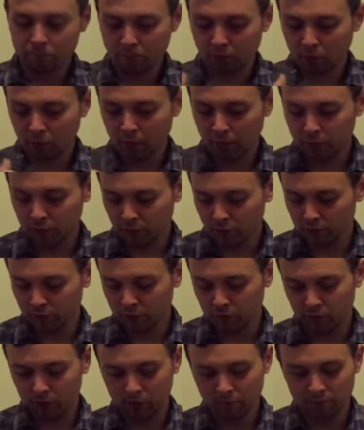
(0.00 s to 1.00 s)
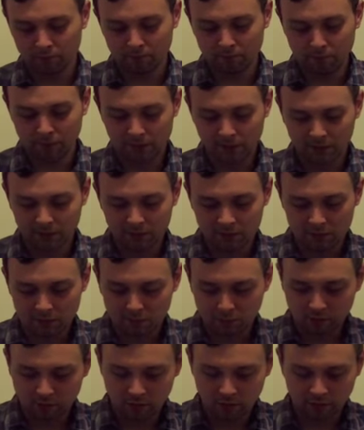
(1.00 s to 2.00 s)
partway through making this
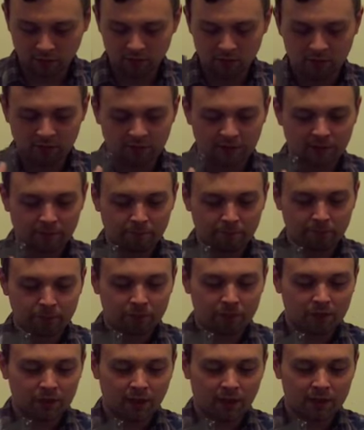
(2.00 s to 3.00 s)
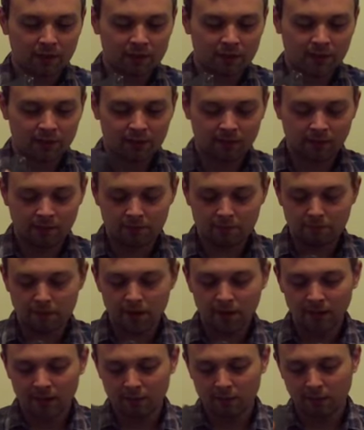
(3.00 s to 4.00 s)
book, I decided that
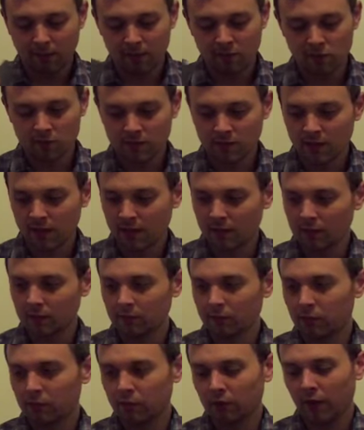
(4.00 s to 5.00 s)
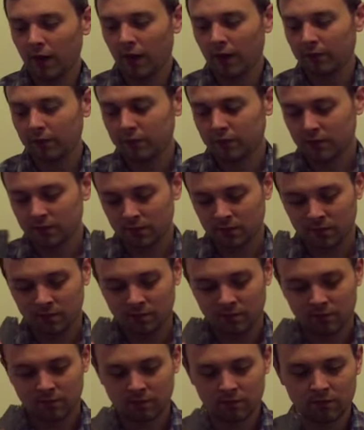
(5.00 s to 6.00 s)
making the pages, taking the photographs,
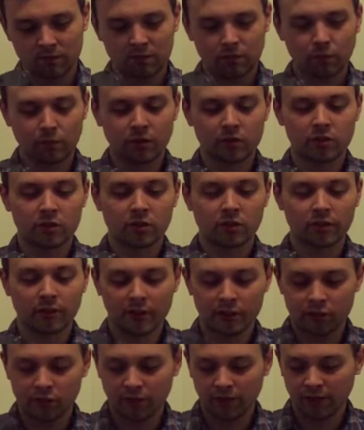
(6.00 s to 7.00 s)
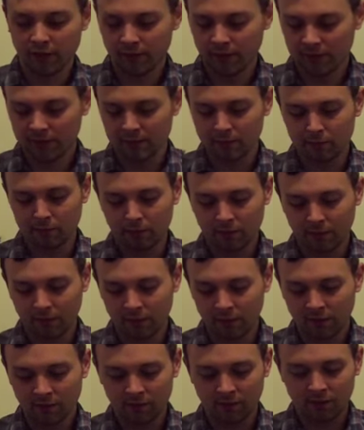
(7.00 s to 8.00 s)
doing the journal entry, assembling
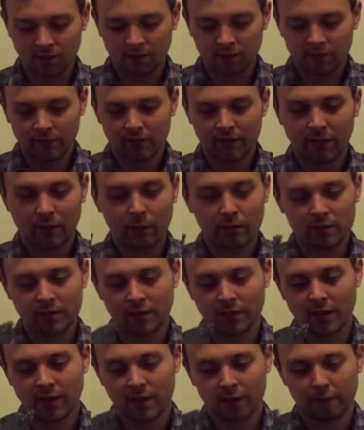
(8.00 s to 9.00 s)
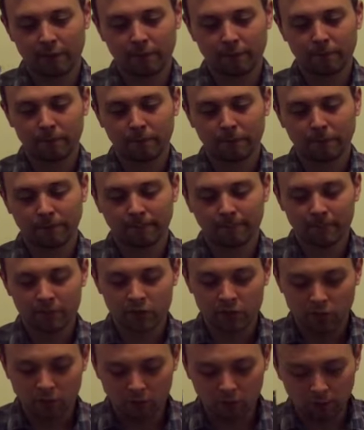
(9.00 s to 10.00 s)
it, that wasn't enough.
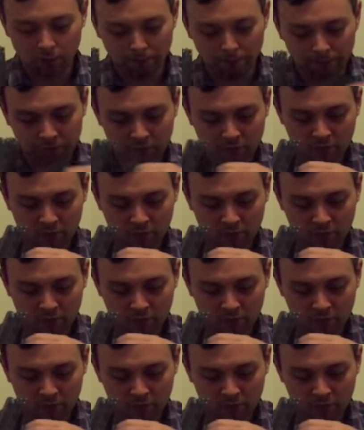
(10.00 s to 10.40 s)
So